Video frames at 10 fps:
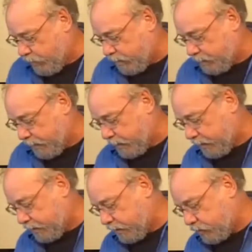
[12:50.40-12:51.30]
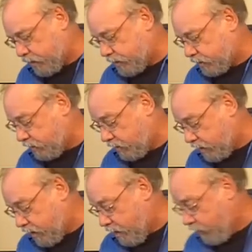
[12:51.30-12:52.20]
we can begin to trust the
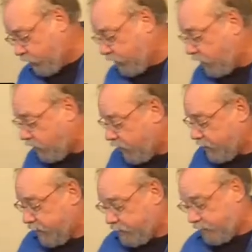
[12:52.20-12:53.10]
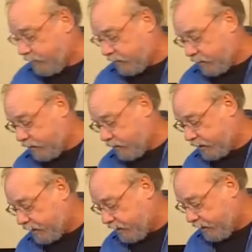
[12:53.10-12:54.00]
Lord with all our heart. Now,
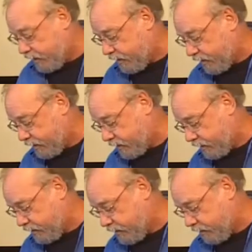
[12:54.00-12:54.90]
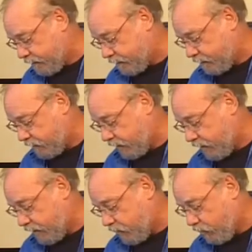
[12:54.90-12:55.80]
the key to this is,
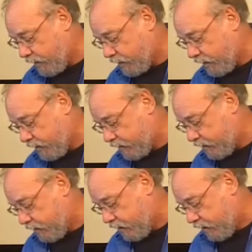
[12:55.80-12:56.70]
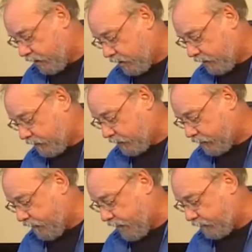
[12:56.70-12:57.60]
and they go right together,
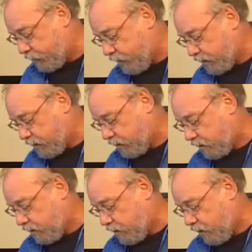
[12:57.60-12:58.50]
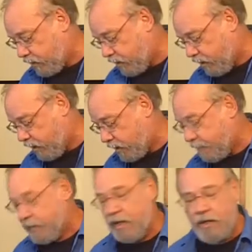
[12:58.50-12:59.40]
verse 5, trust in the Lord with all your
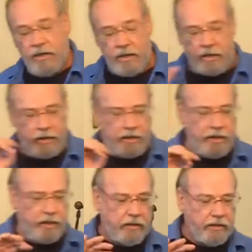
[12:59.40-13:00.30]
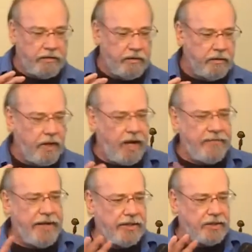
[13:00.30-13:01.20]
heart. And
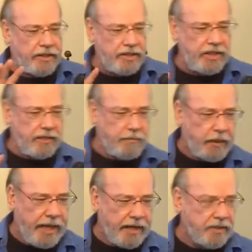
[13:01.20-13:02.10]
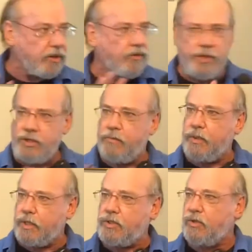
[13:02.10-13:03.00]
I've actually seen plaques in Christian
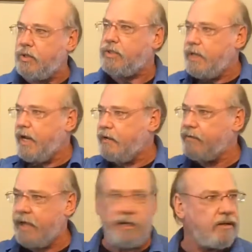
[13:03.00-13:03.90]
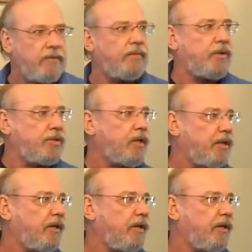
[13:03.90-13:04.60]
bookstores that have that little verse